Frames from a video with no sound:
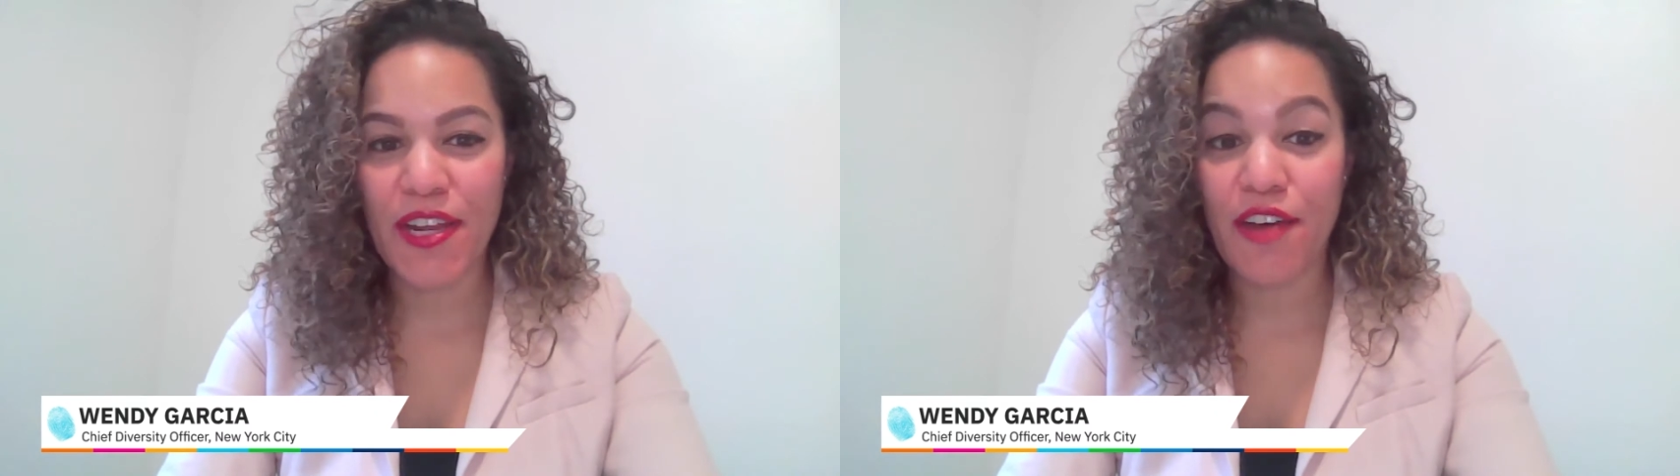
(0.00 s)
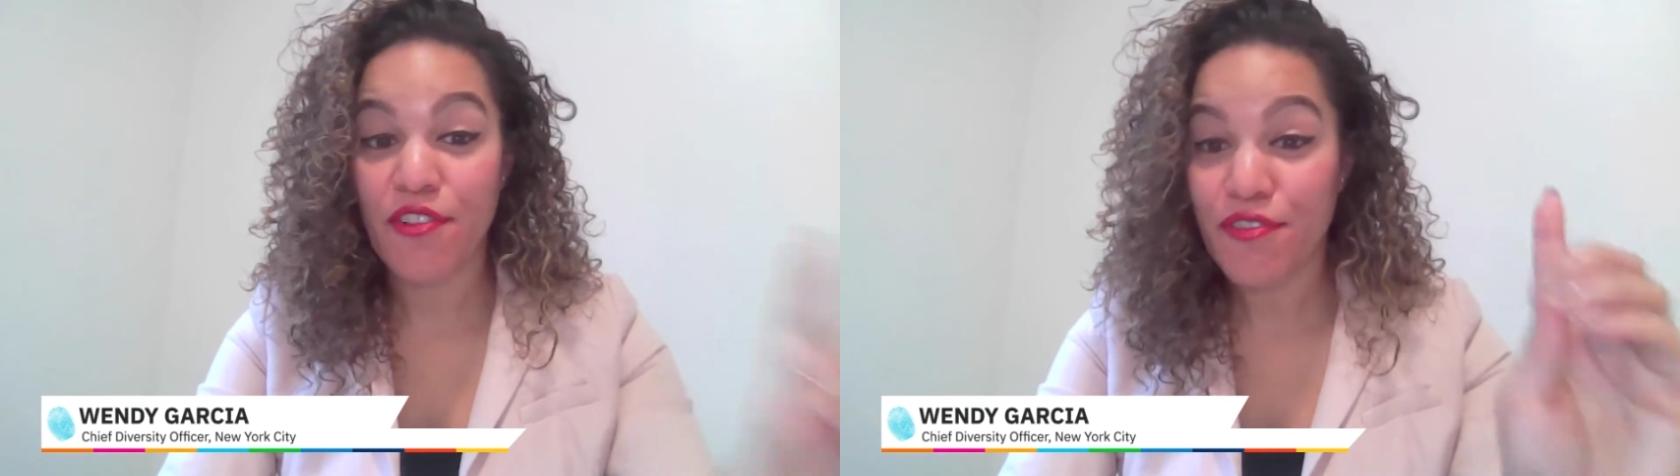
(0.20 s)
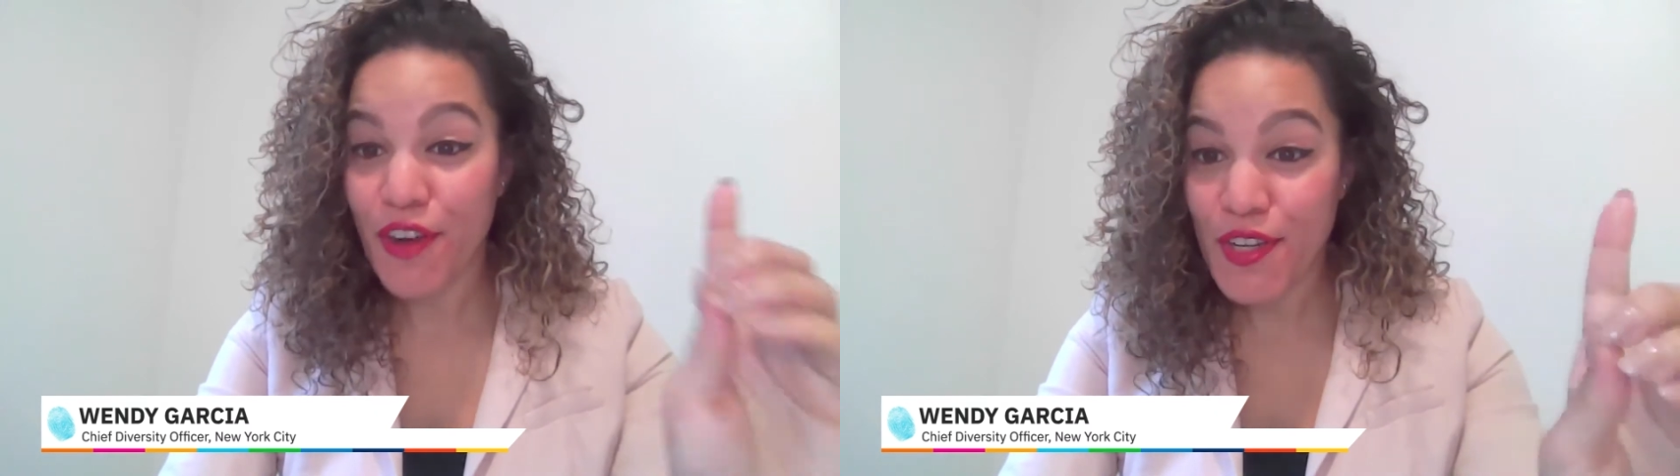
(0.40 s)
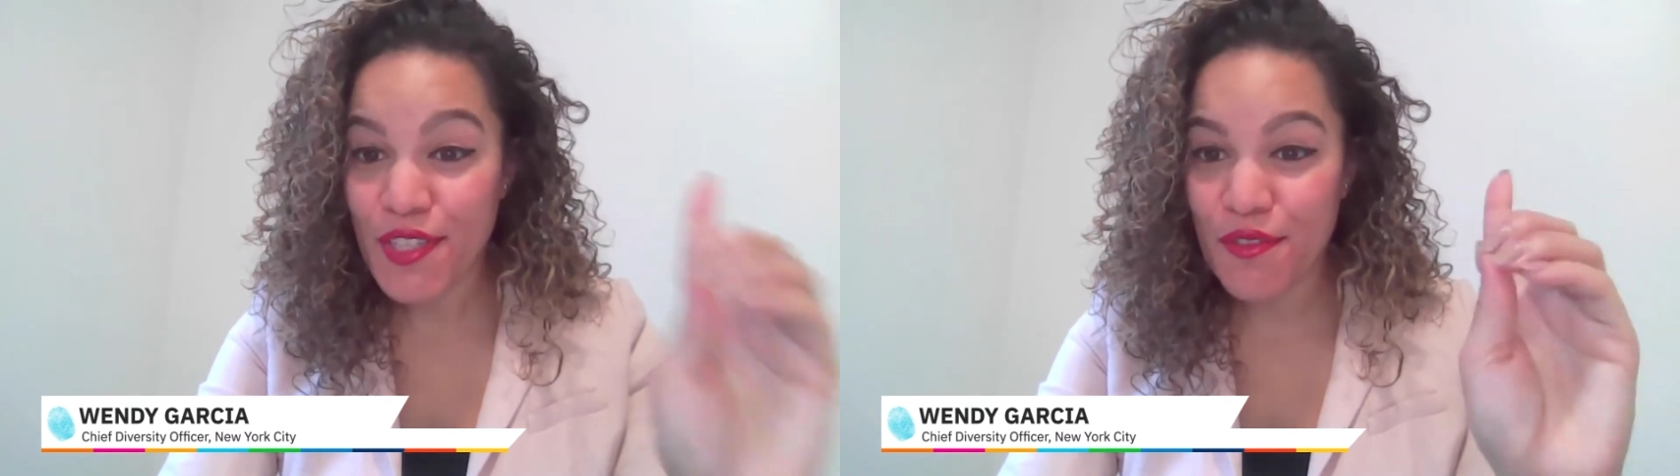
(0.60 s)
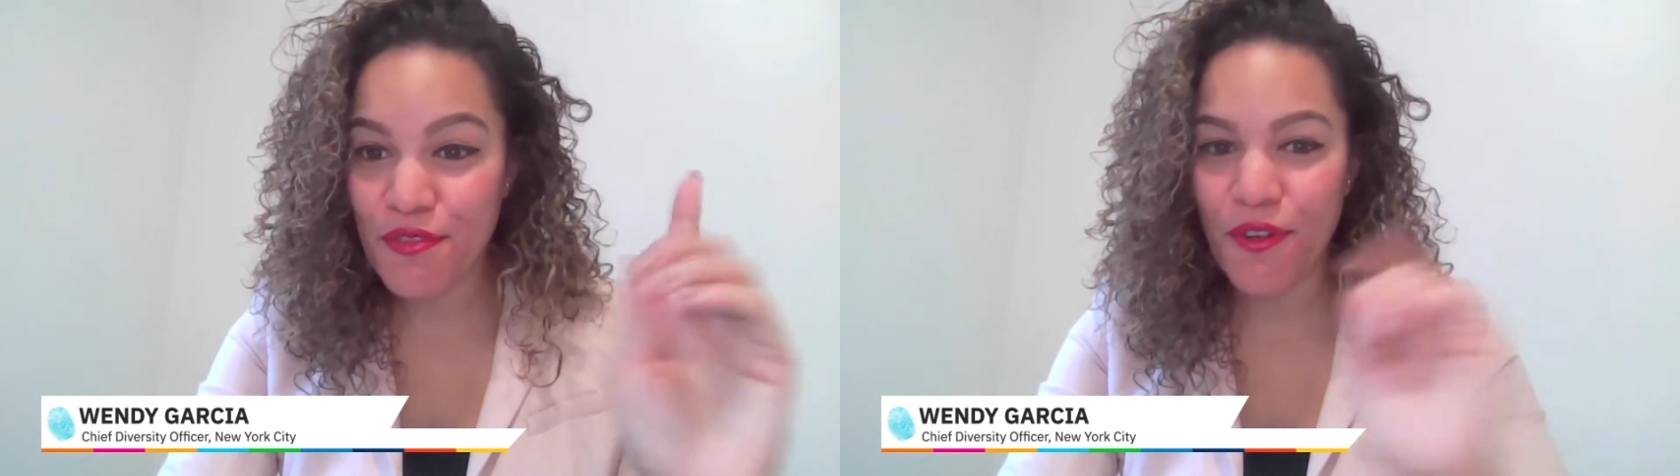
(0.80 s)
out first
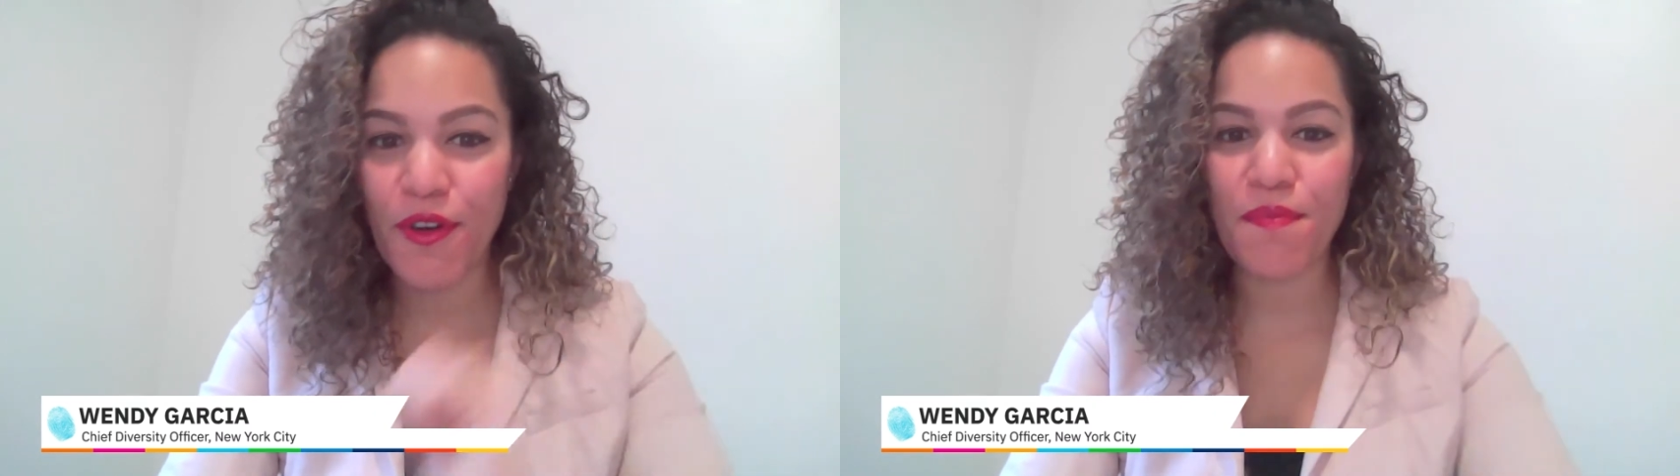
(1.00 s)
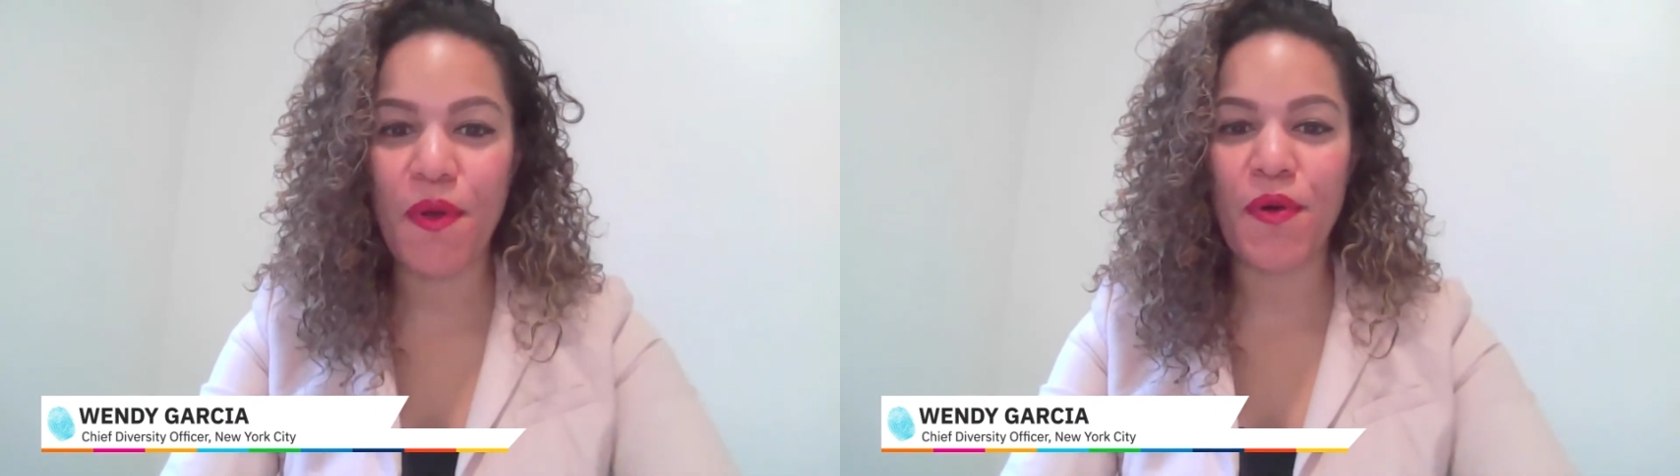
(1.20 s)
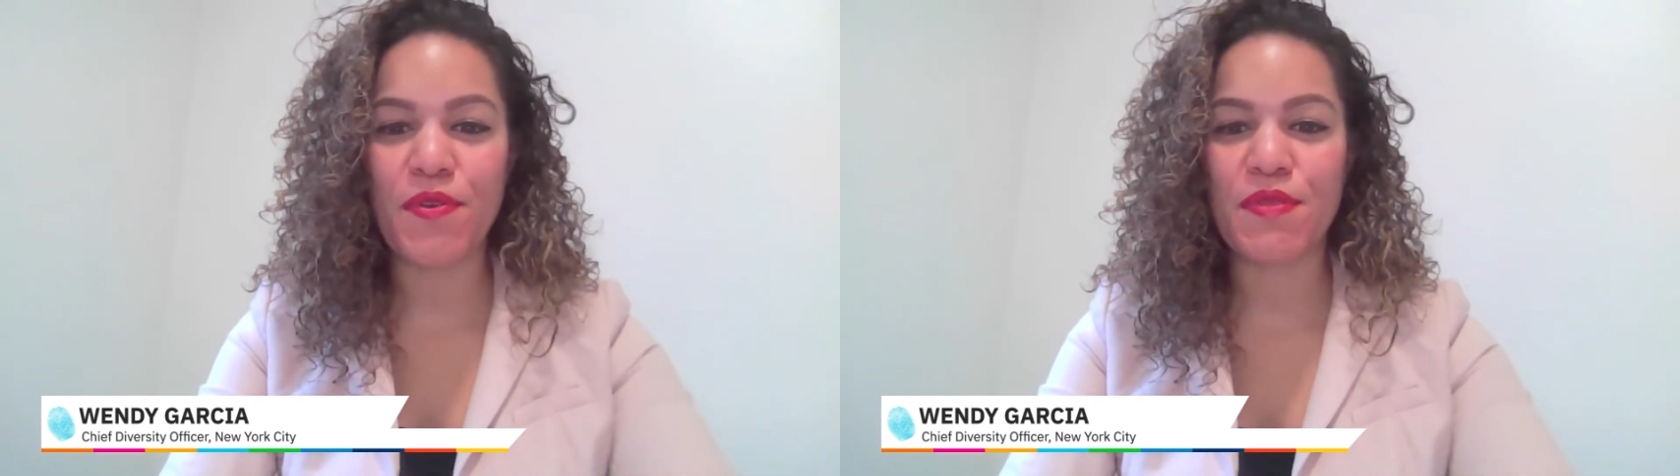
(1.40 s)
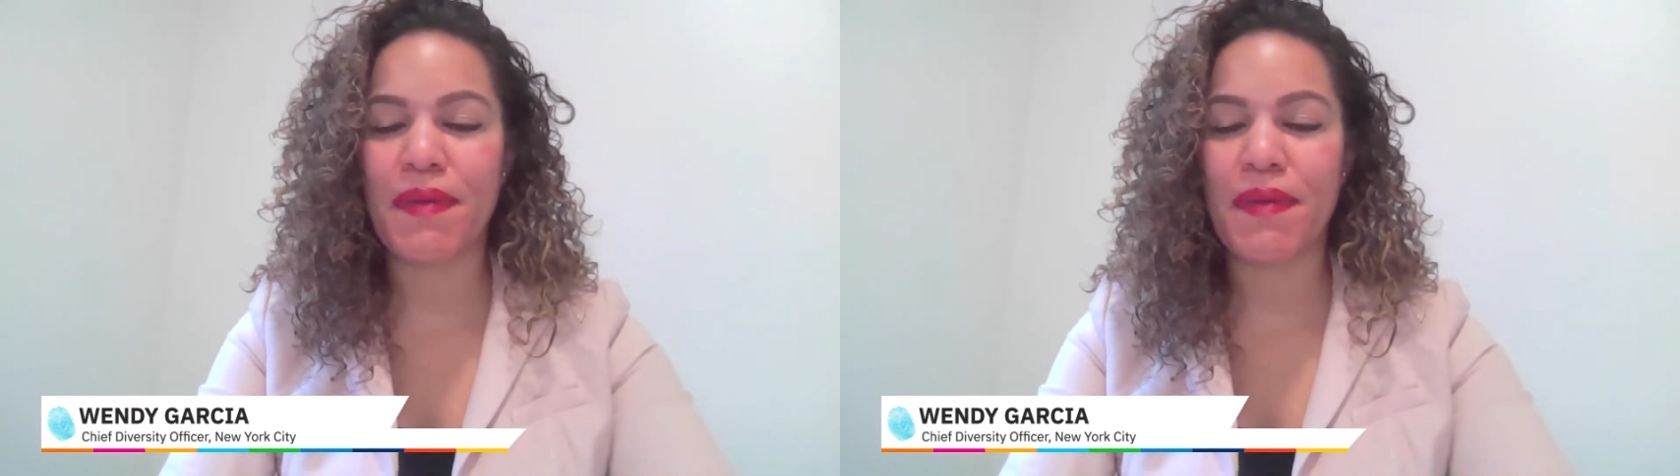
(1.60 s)
and foremost